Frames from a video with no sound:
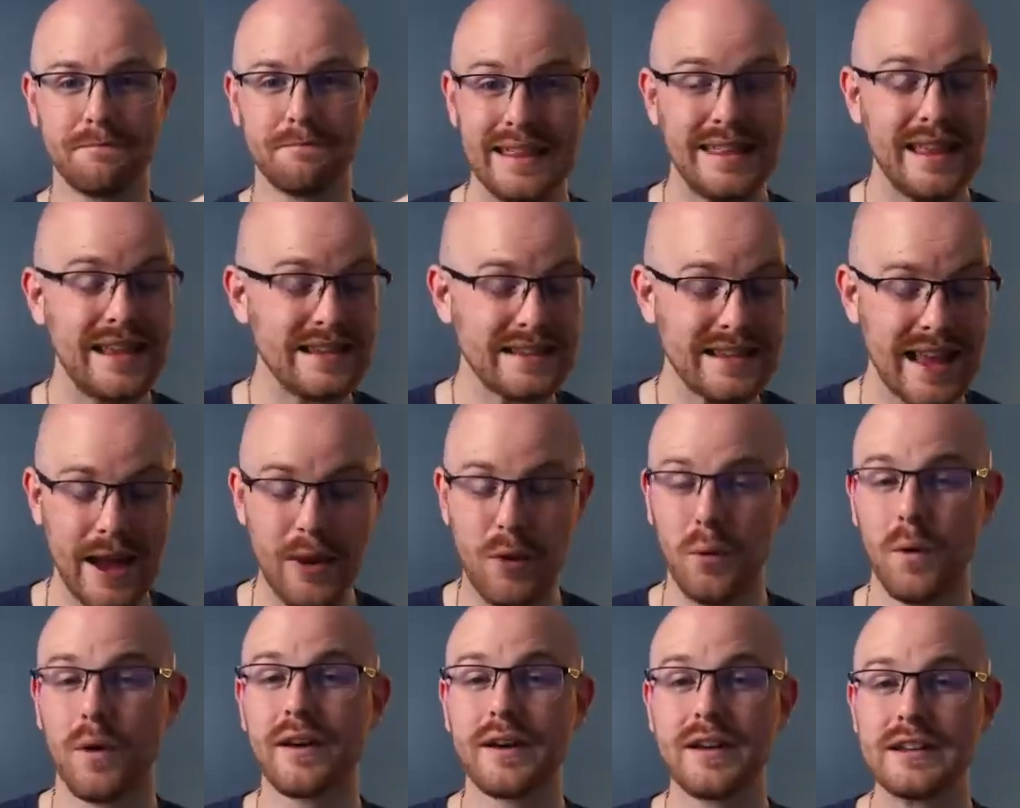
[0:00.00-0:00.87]
Things like
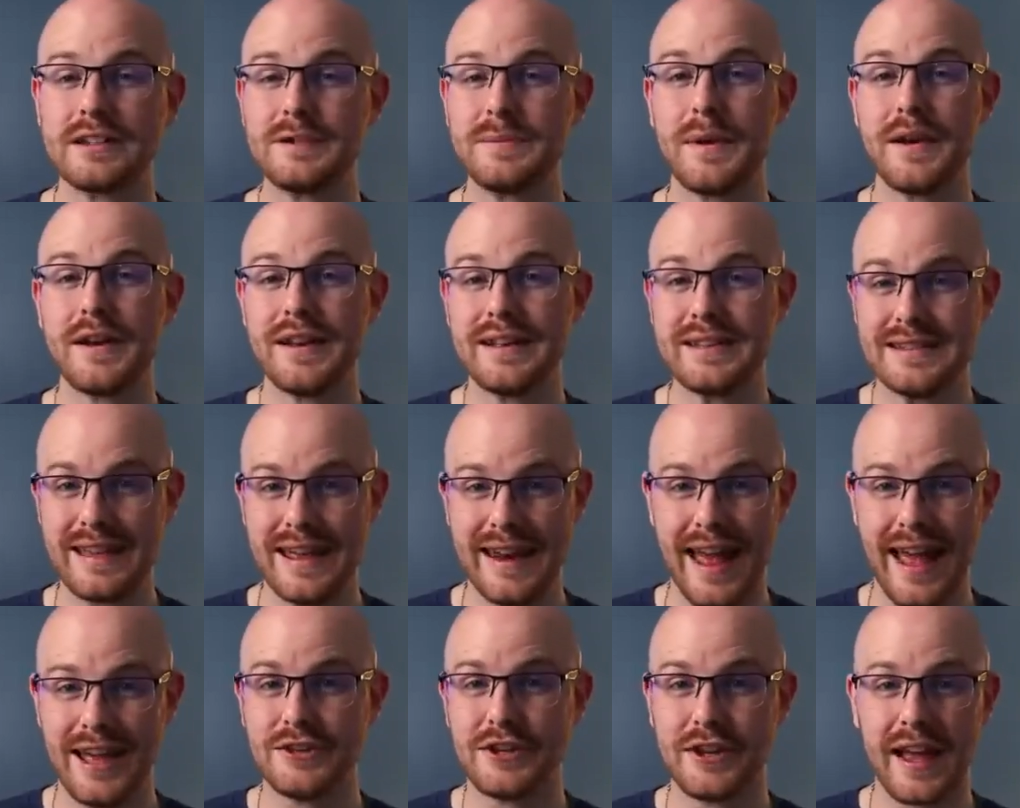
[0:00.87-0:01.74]
work experience and
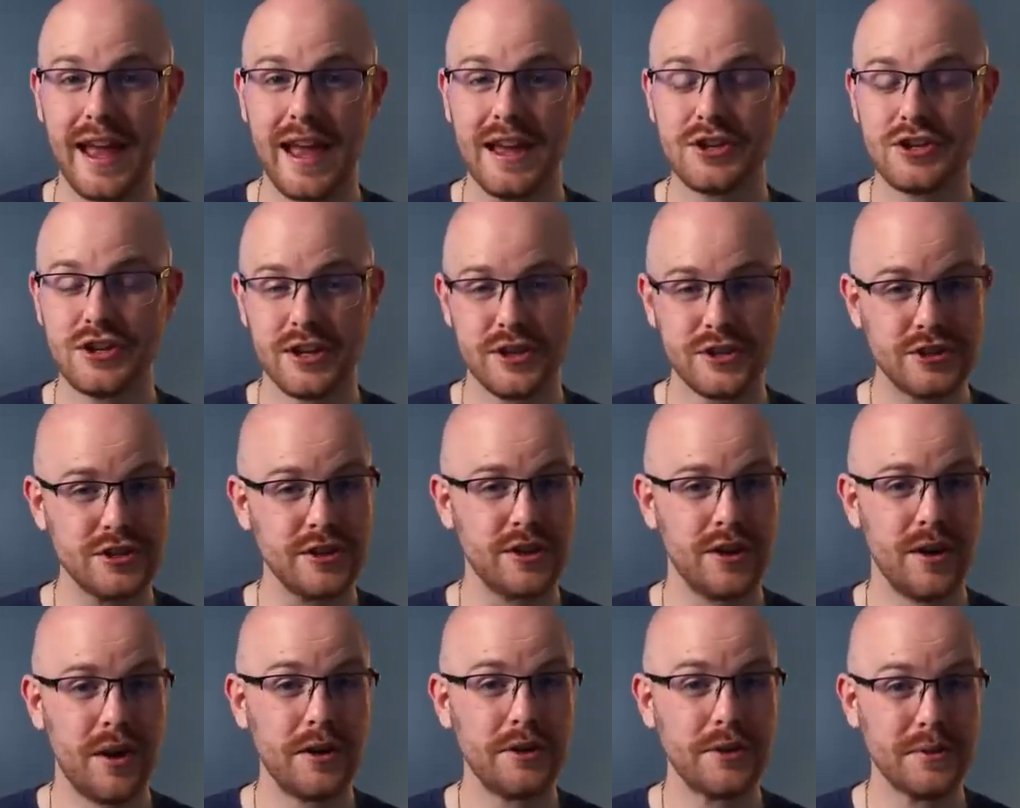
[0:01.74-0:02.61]
education should
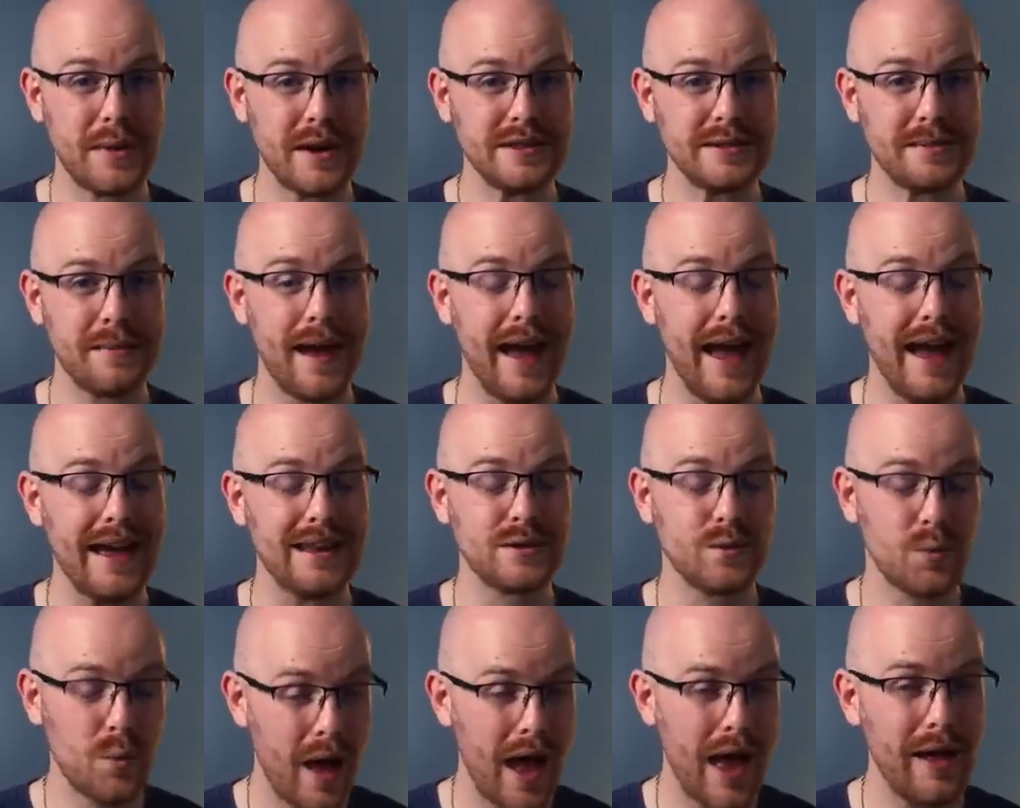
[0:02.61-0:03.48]
go on your resume as
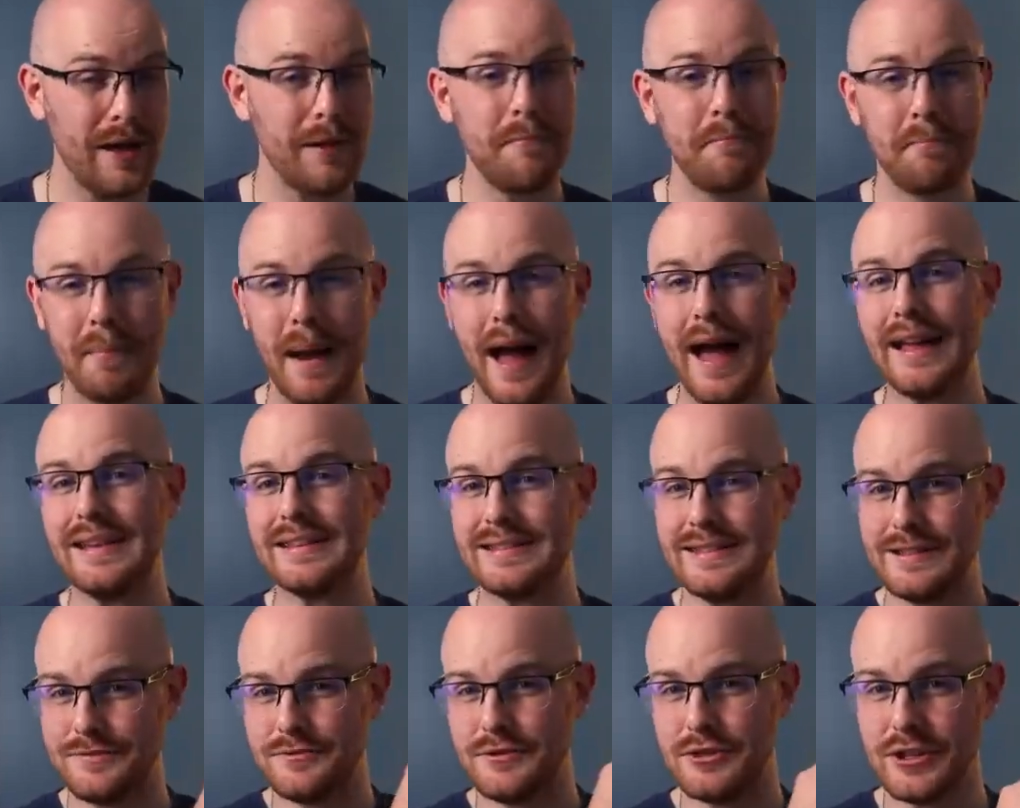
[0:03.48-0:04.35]
well,
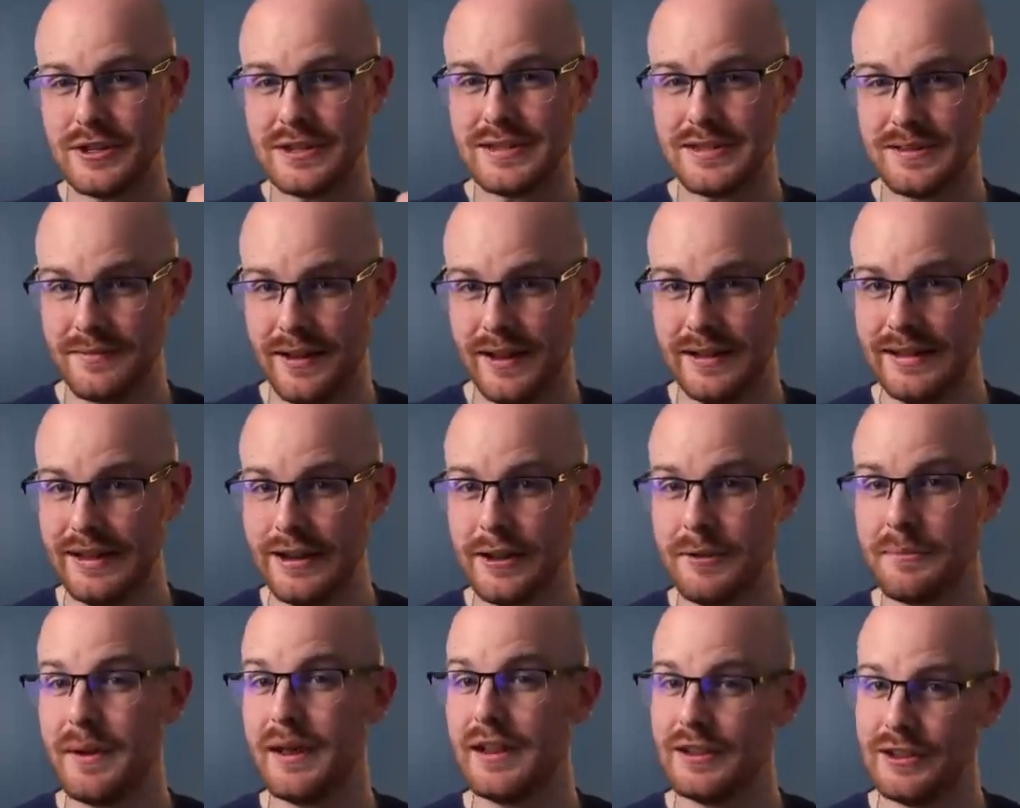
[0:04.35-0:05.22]
but just a
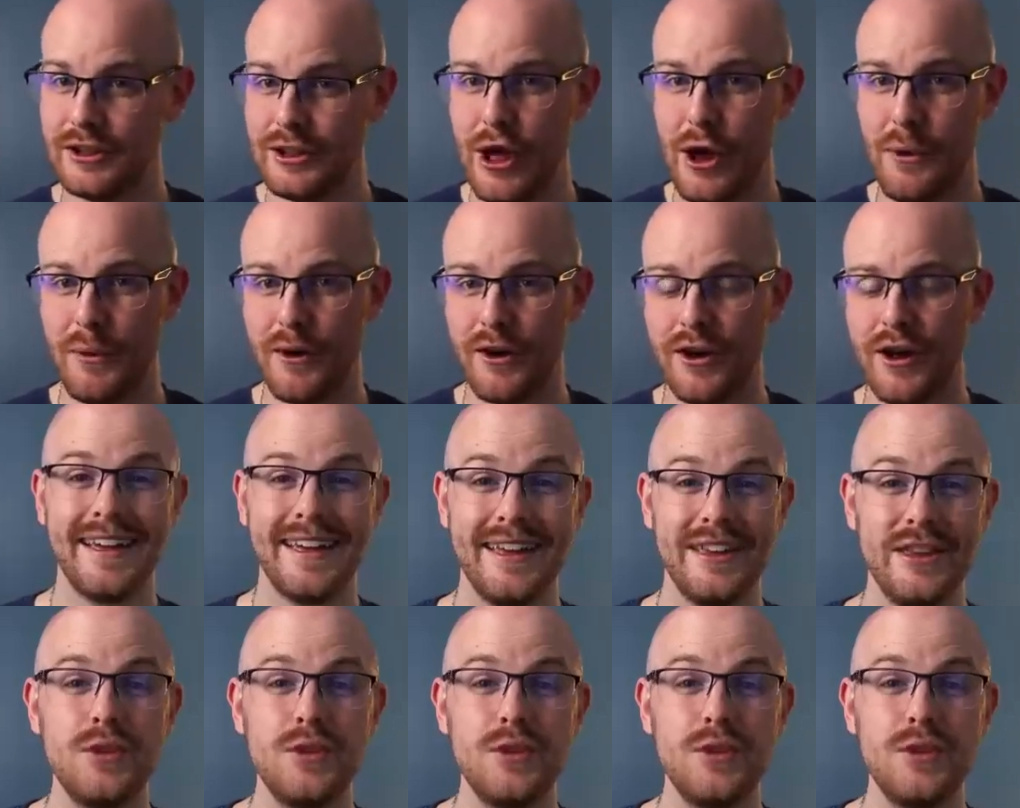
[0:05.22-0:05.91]
little bit lower.